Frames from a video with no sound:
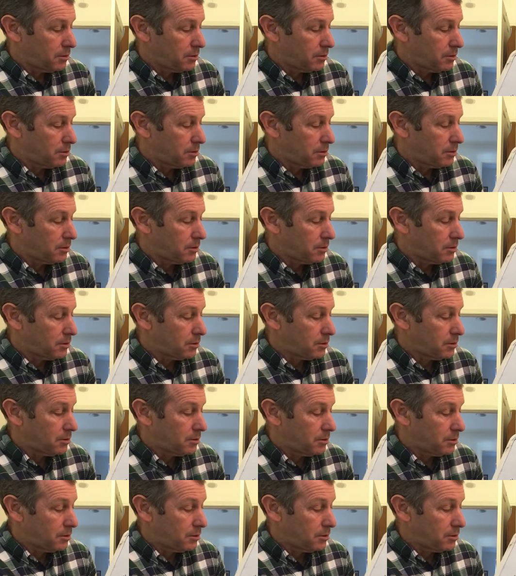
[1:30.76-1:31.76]

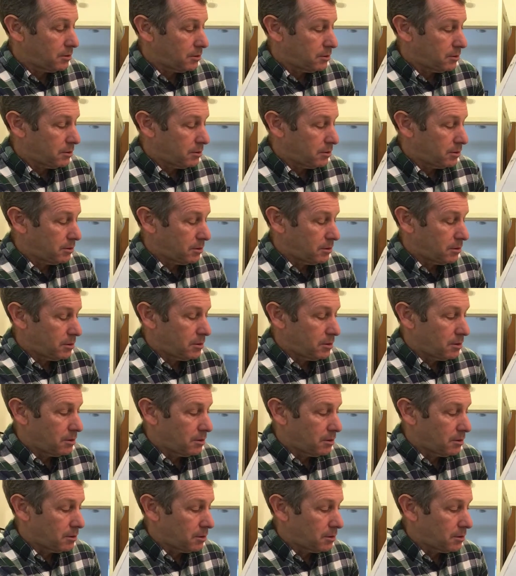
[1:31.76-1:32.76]

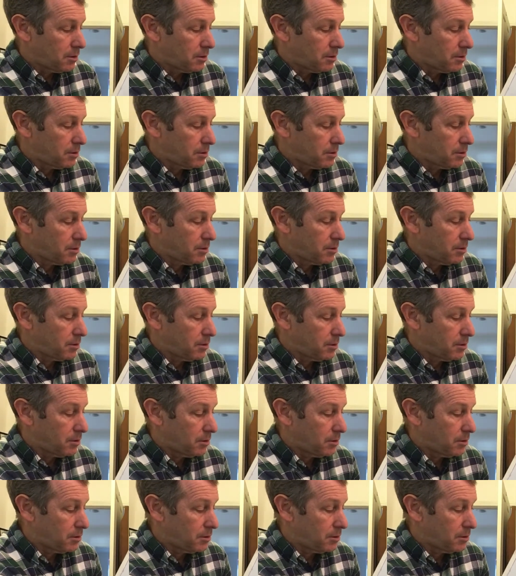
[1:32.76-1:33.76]

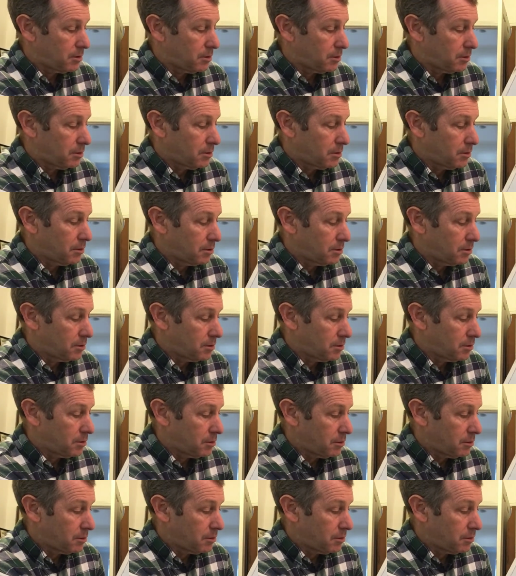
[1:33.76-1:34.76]

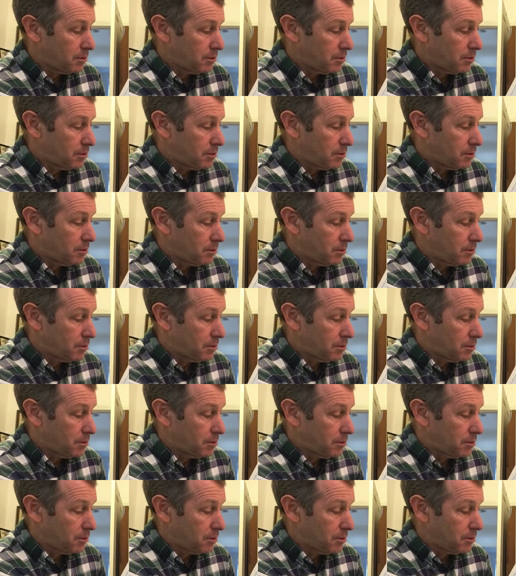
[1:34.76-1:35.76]

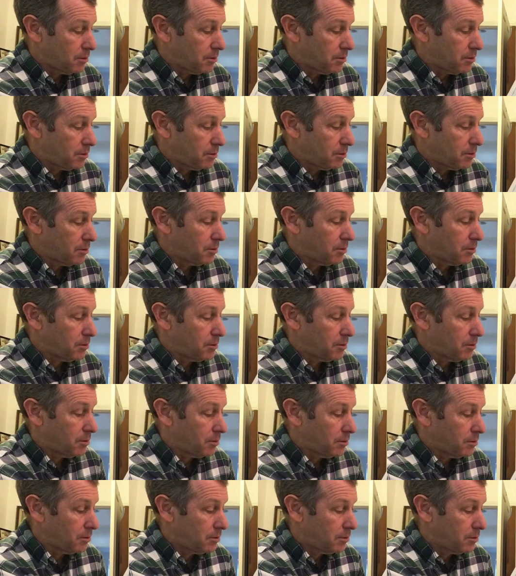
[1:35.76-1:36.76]

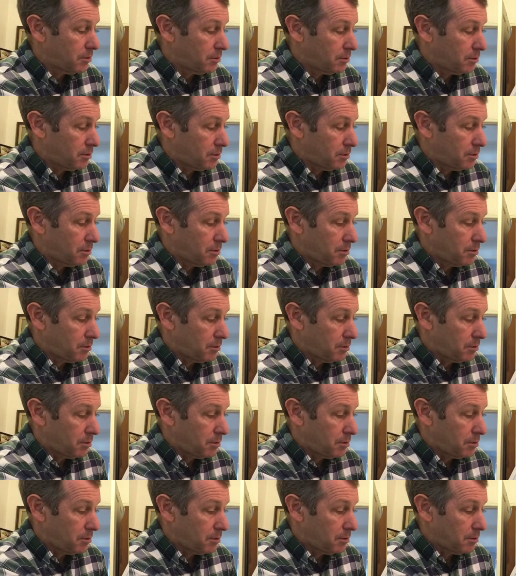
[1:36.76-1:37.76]

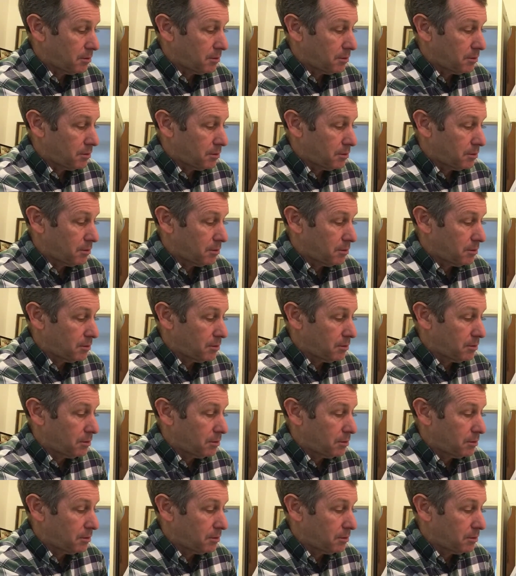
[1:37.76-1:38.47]
(no one is talking)